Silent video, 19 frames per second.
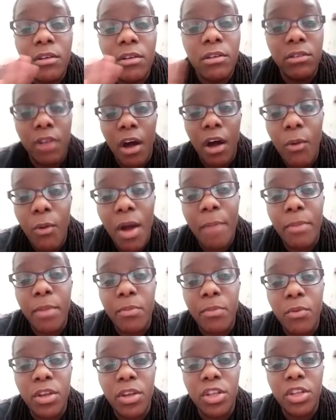white
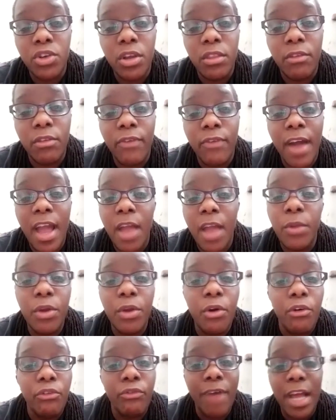people want to join the fight, we're
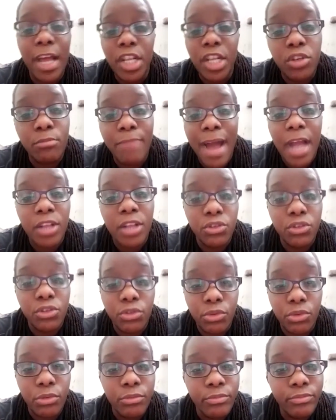going to fight you back
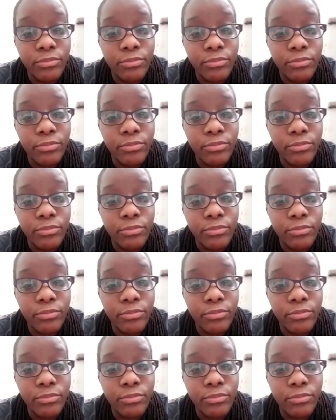too.